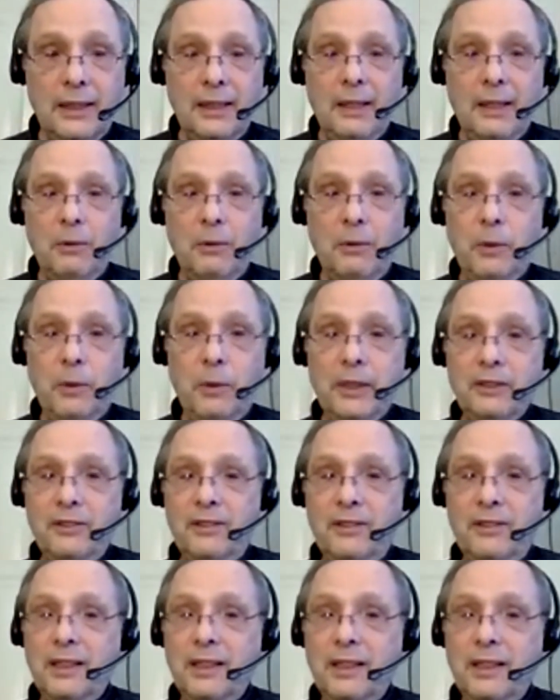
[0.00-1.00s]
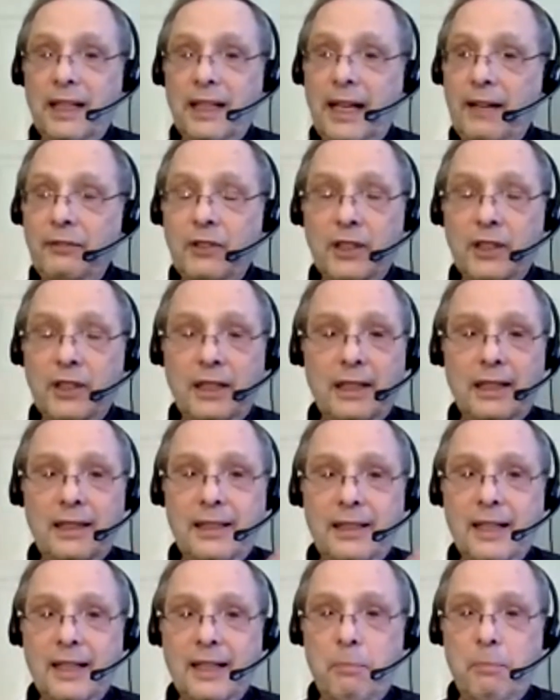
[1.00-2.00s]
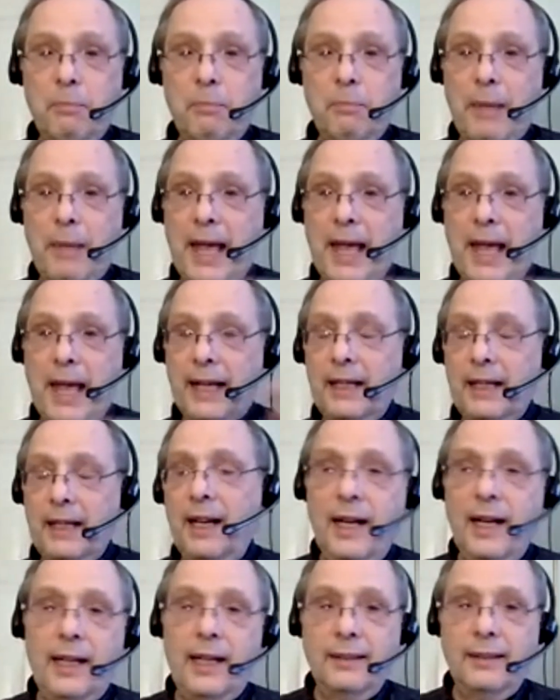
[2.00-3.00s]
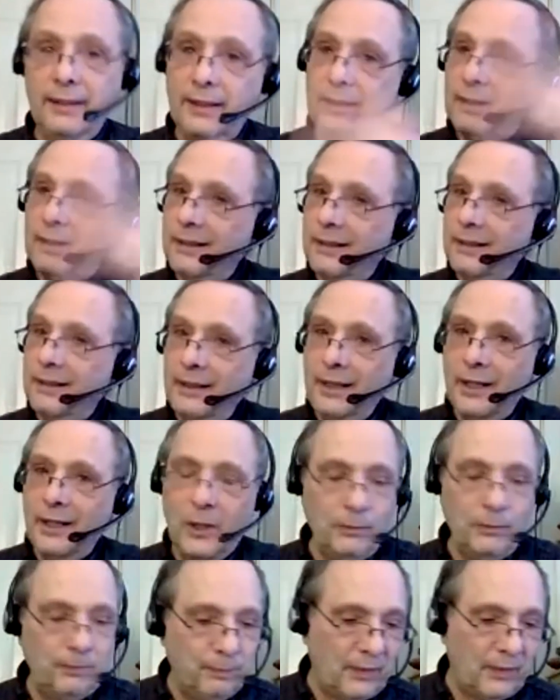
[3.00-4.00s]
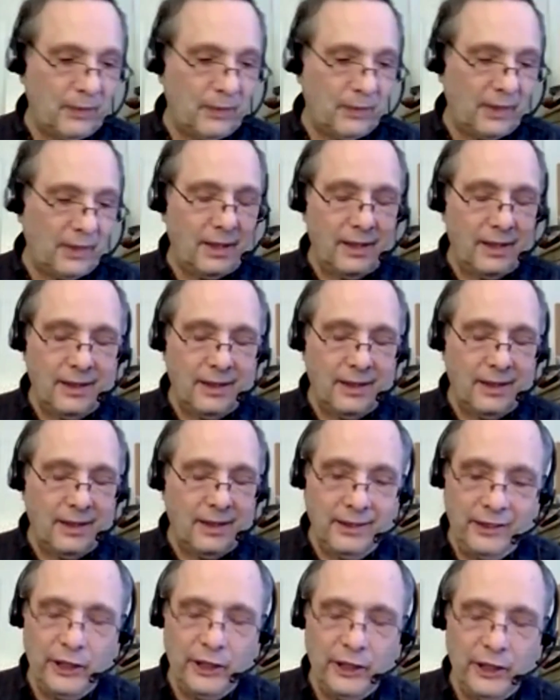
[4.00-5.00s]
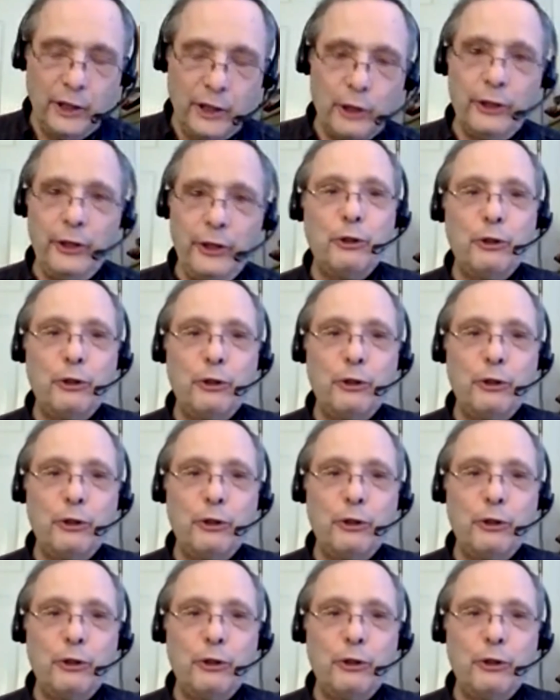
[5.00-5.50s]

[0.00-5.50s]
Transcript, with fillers: We'll still have to cut back on, you know, year